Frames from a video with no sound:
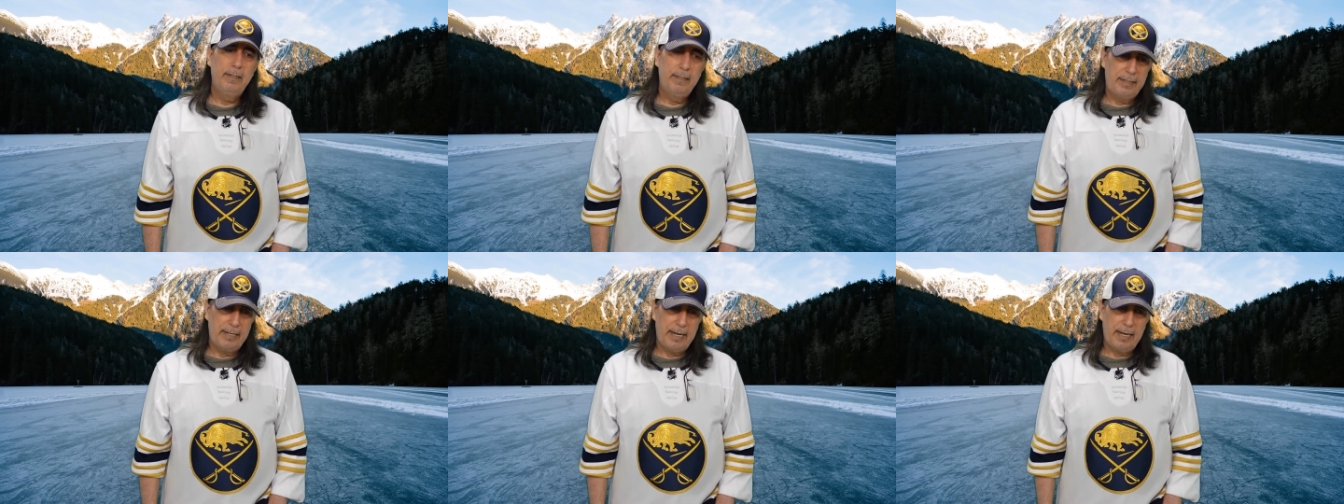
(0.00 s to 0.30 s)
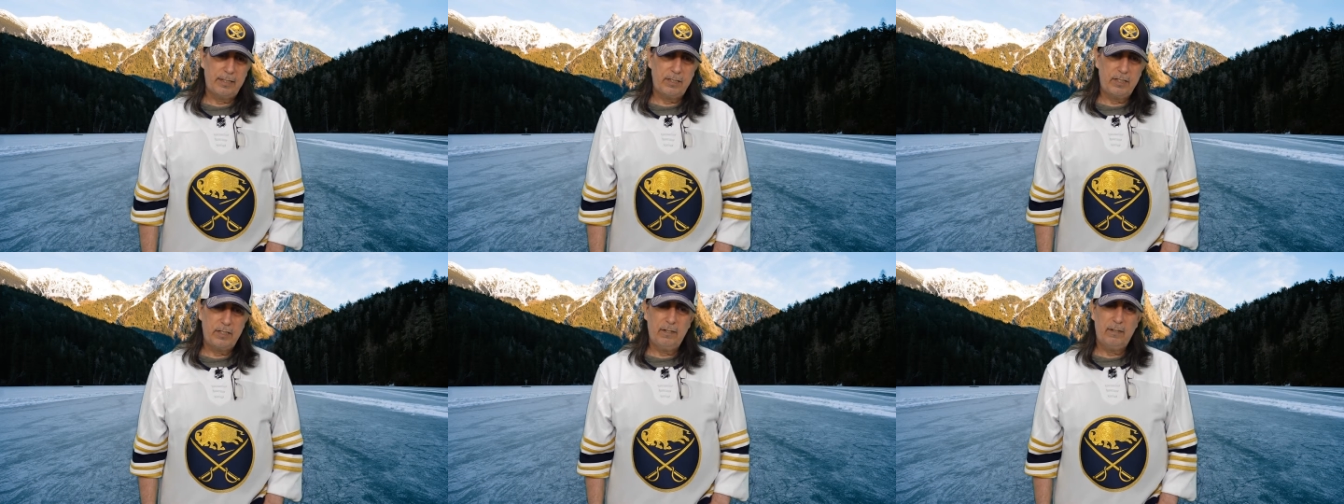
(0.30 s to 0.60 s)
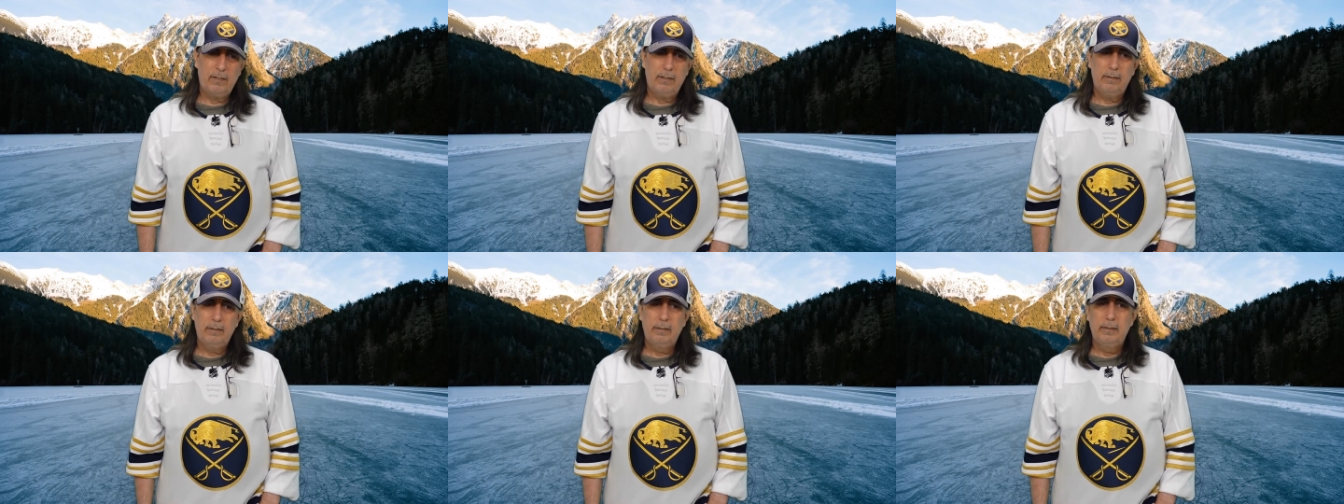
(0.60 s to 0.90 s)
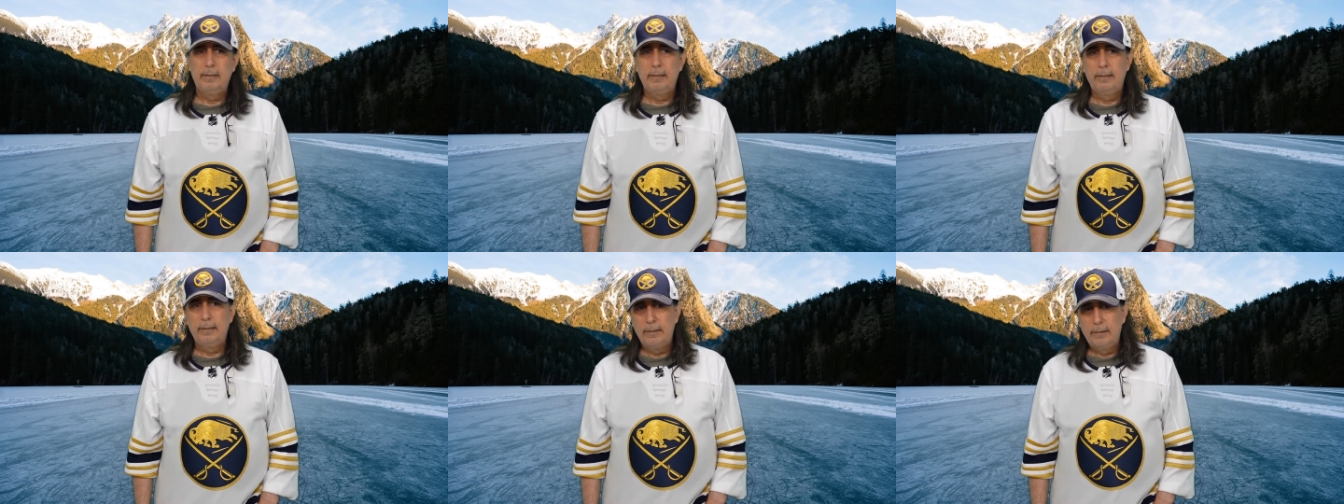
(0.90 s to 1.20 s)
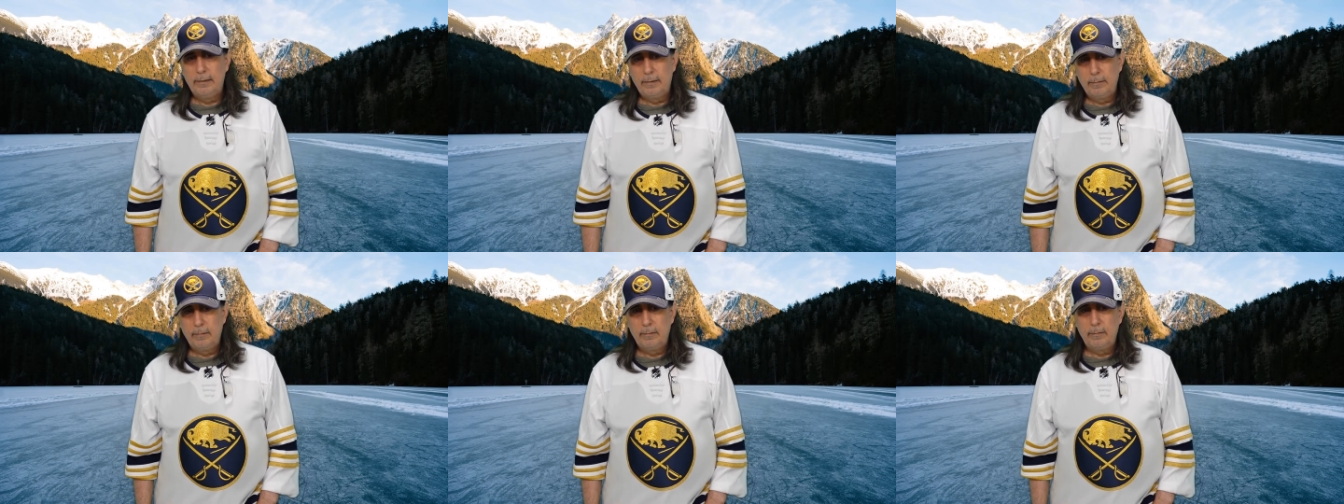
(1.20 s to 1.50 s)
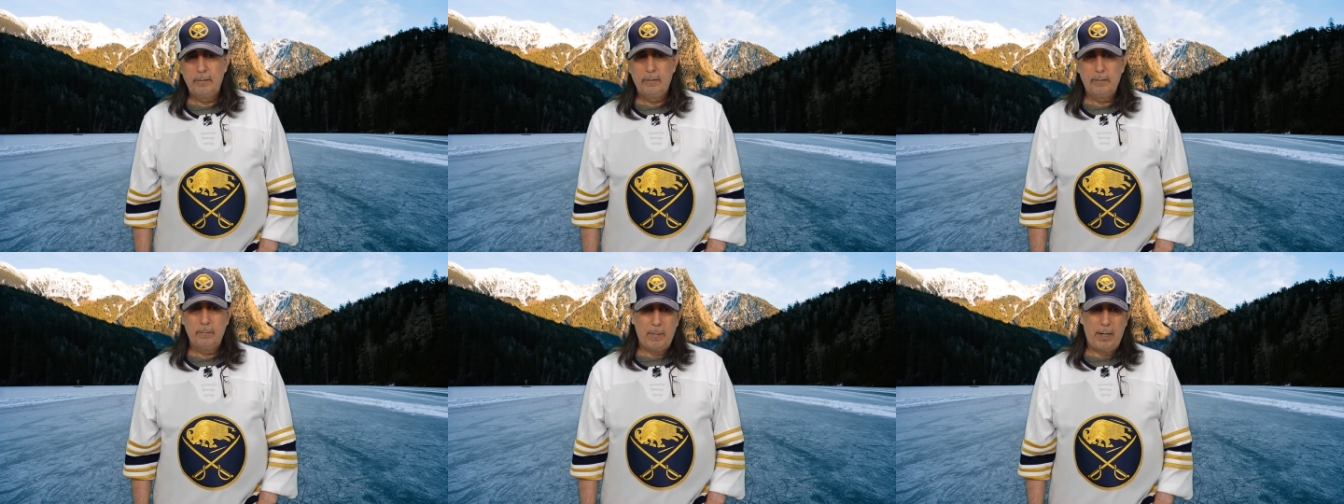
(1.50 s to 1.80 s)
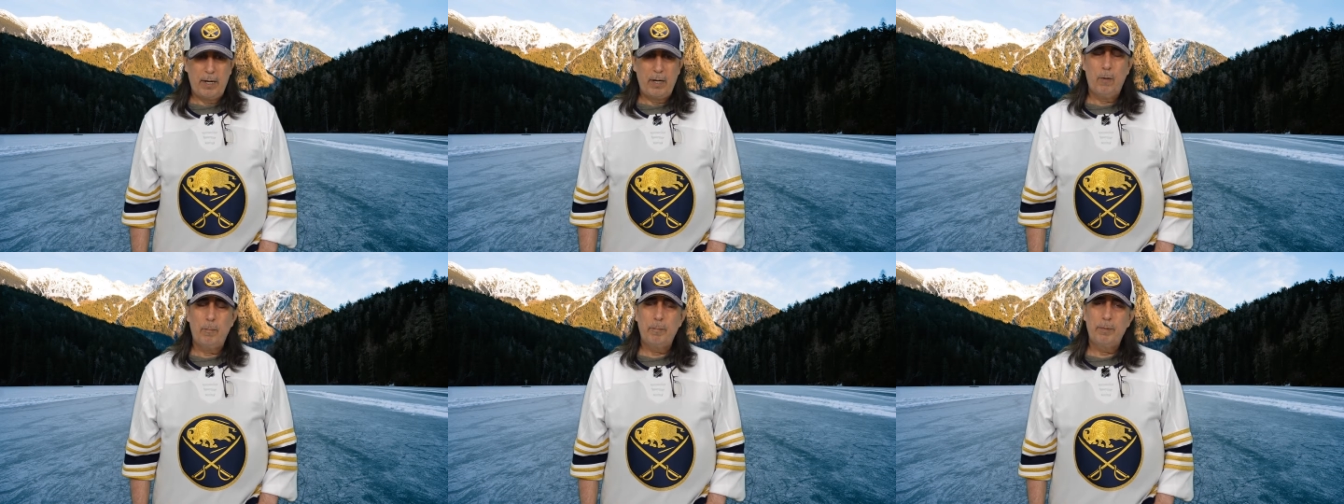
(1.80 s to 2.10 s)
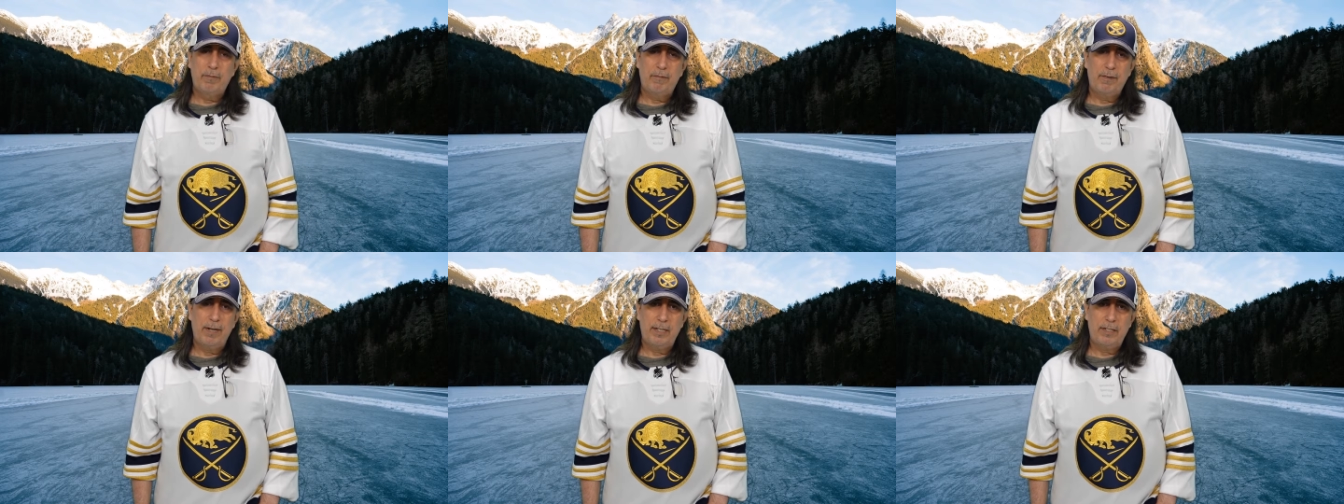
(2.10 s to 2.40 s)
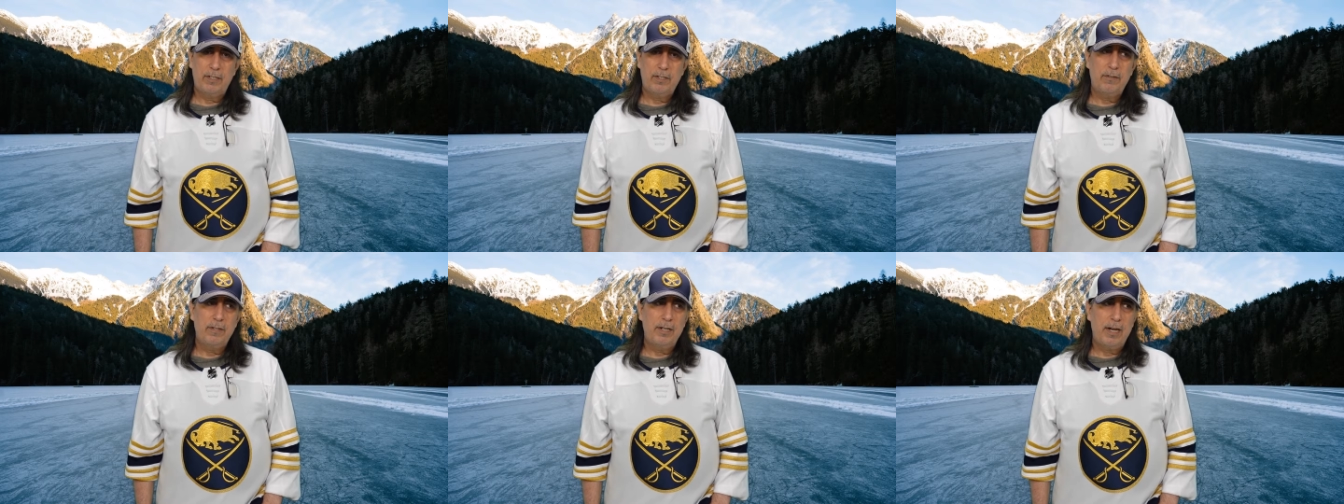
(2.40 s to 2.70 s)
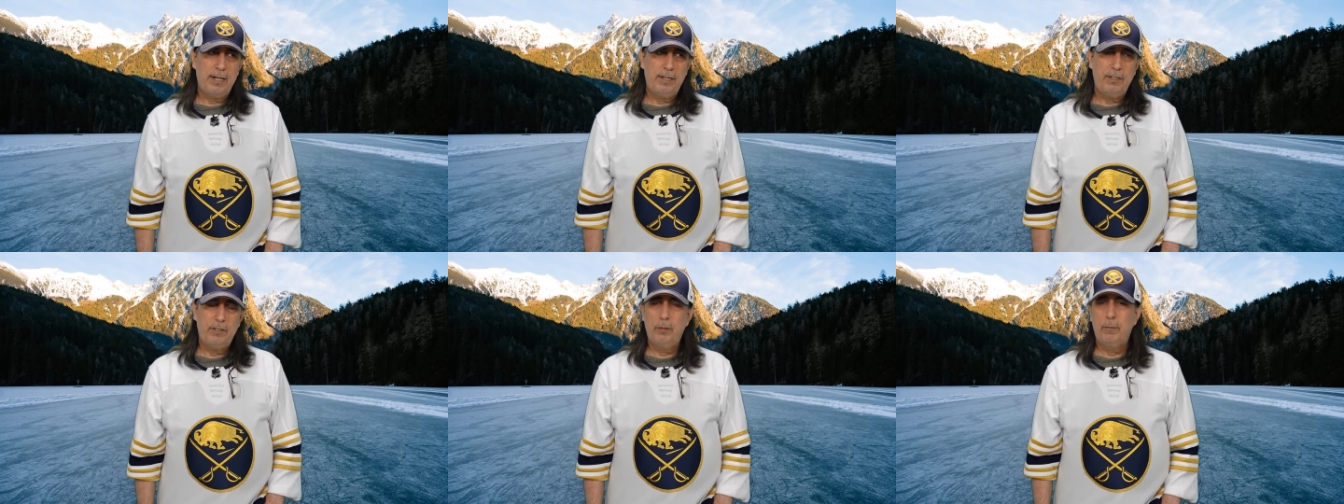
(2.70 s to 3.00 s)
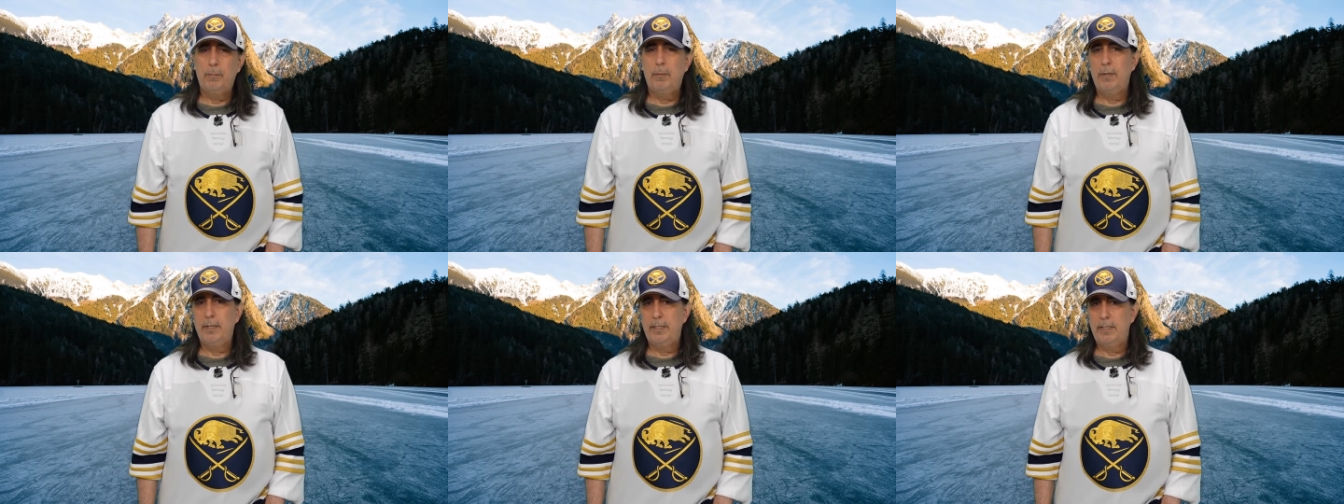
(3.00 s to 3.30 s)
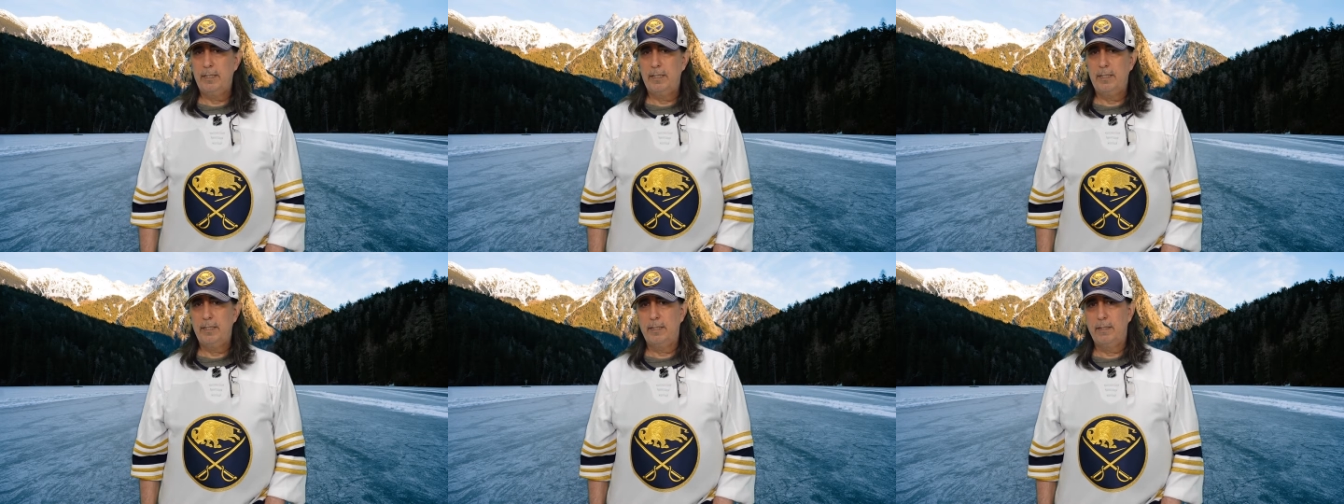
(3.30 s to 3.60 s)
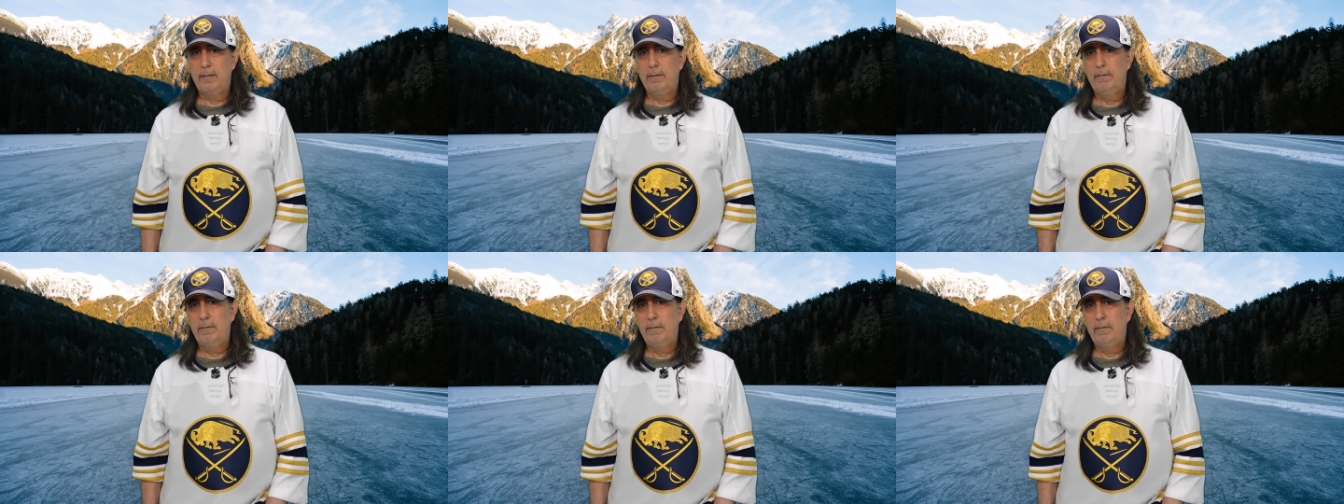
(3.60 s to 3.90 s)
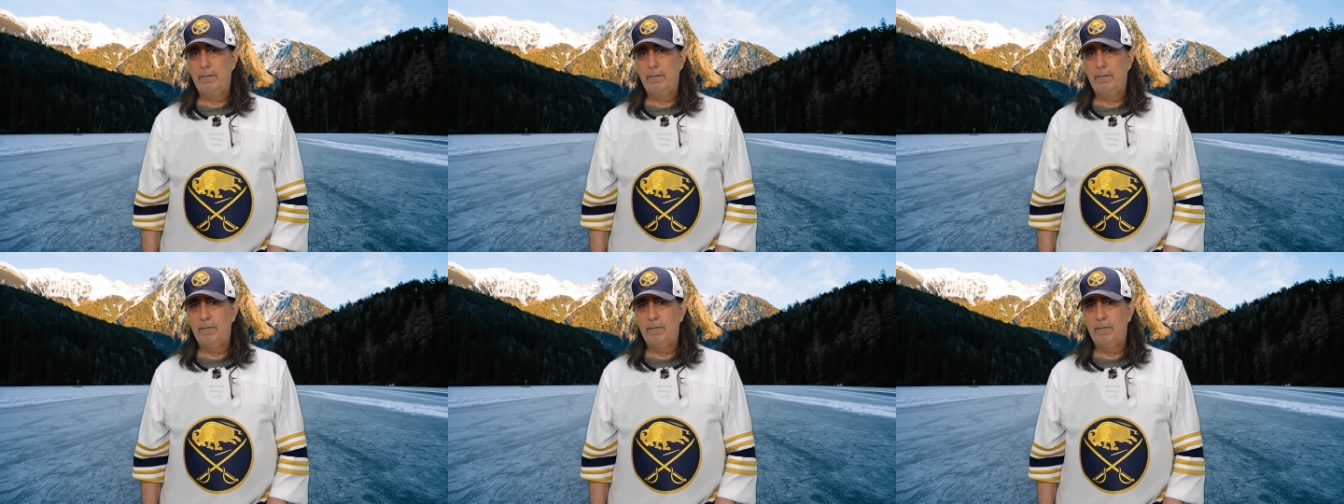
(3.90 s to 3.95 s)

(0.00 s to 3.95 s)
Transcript: Next year, my hopes for next year, 92-point season.